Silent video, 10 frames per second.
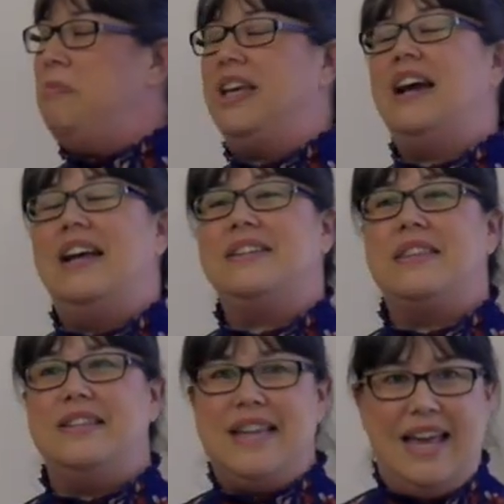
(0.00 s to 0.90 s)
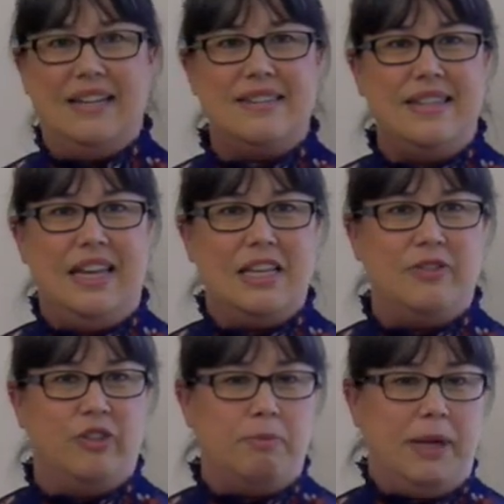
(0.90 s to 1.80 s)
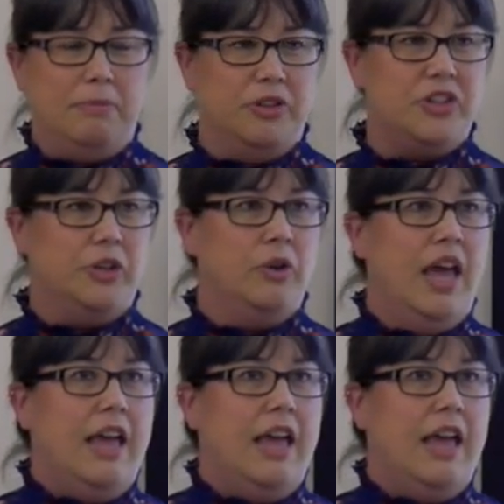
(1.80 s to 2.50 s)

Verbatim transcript: because the tendency is for people to